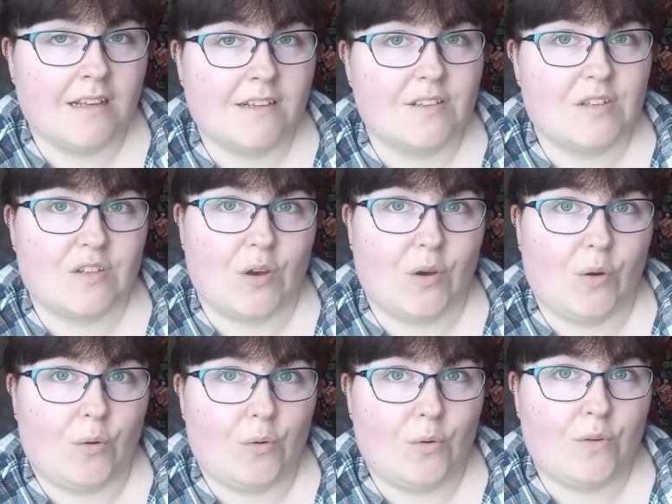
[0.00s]
So
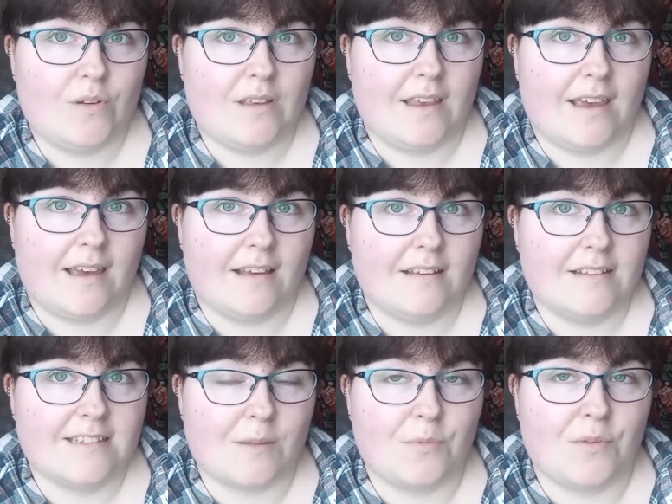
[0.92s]
yeah,
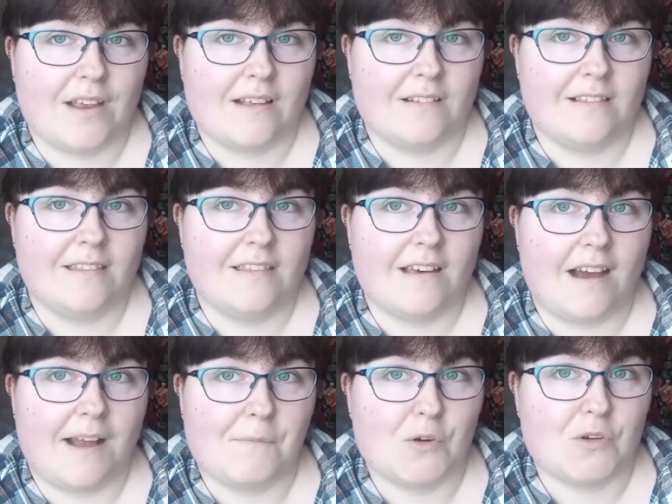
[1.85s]
something that
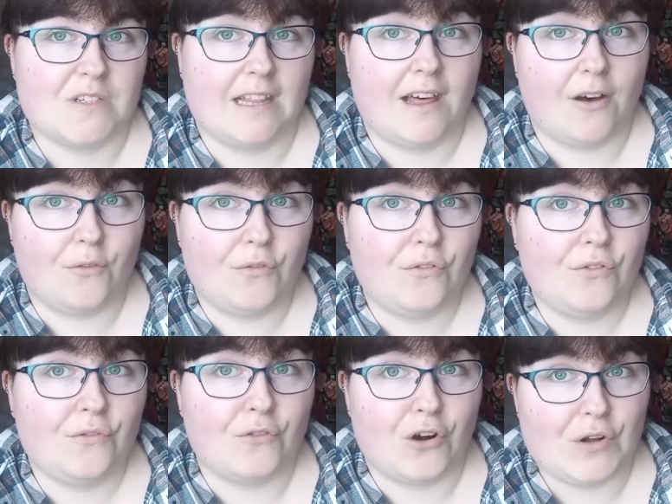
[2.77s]
I'm going to love
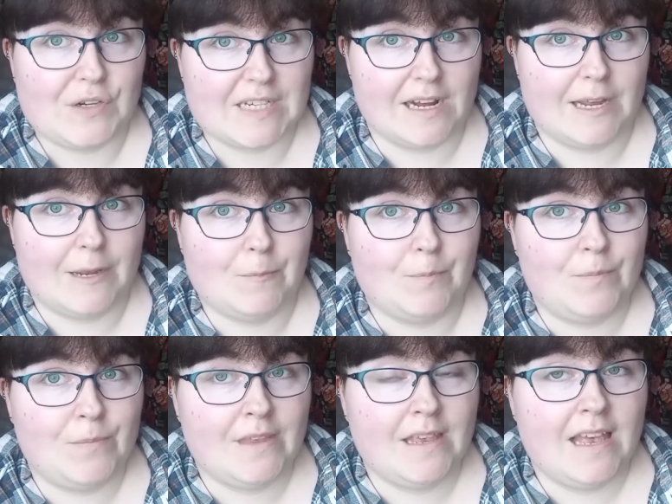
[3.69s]
for a long time.
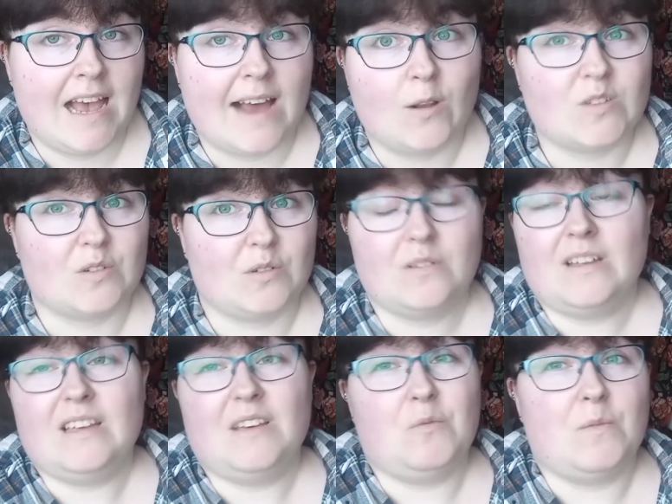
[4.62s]
And also,
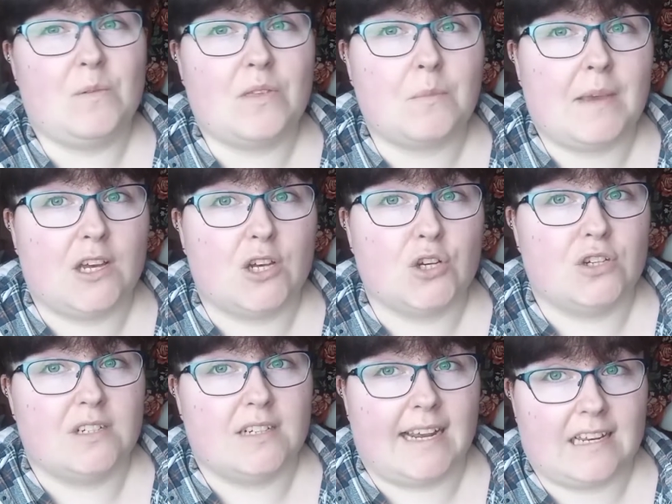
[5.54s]
with it being a
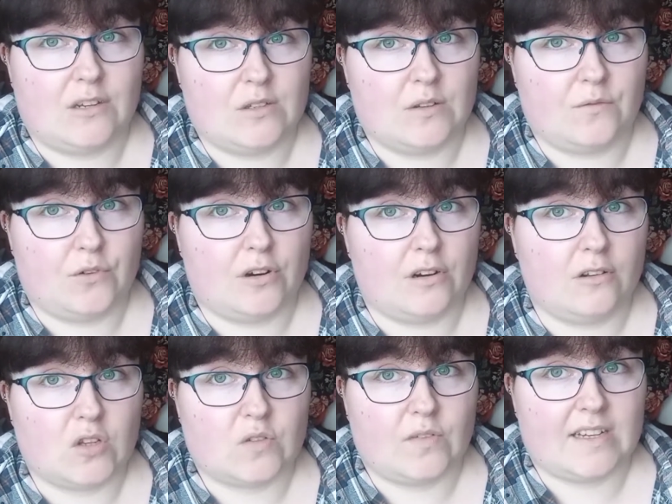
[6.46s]
hood, I can use it for
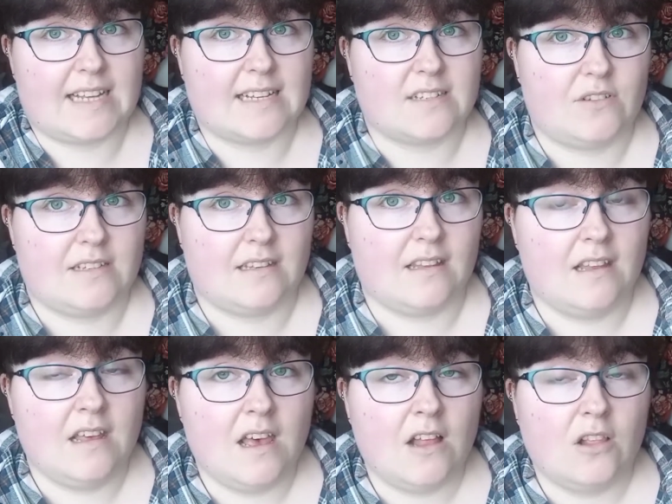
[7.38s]
lots of accessories and
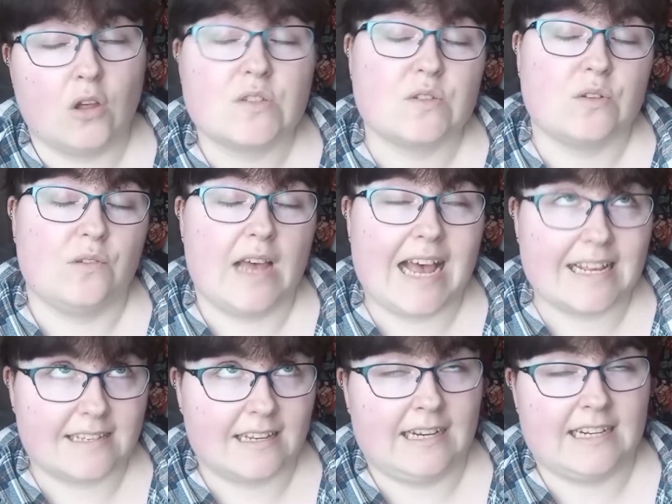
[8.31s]
lots of,
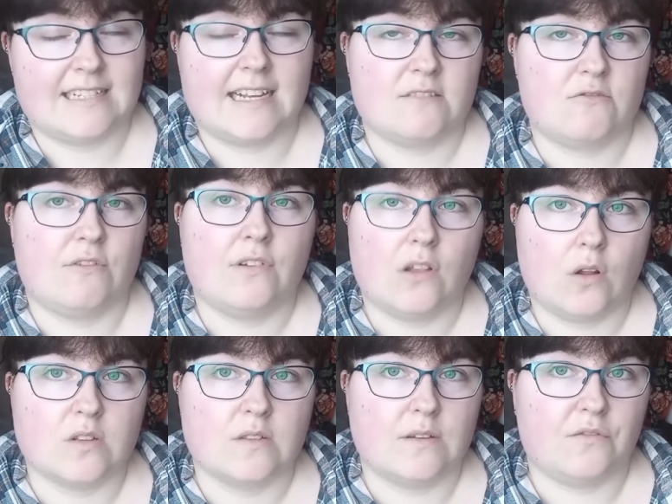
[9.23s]
as an accessory for
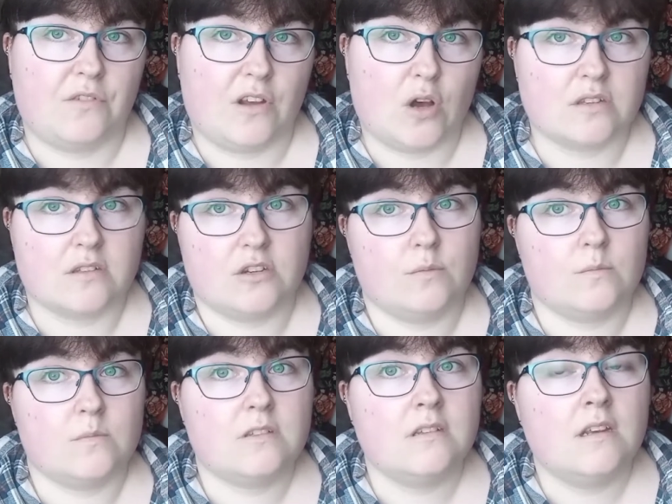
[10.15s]
lots of different
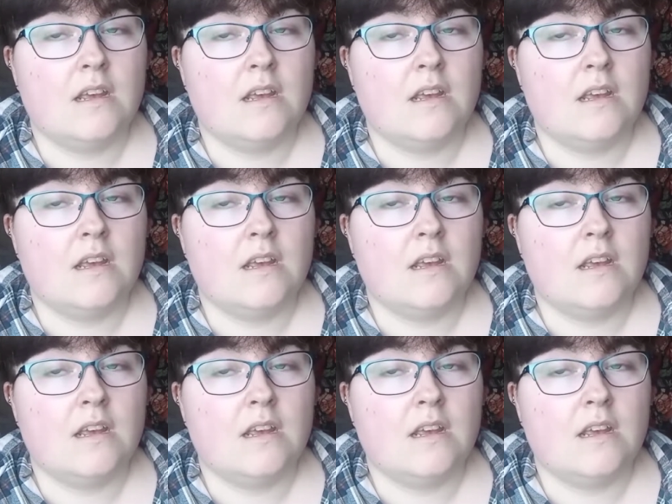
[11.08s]
costumes.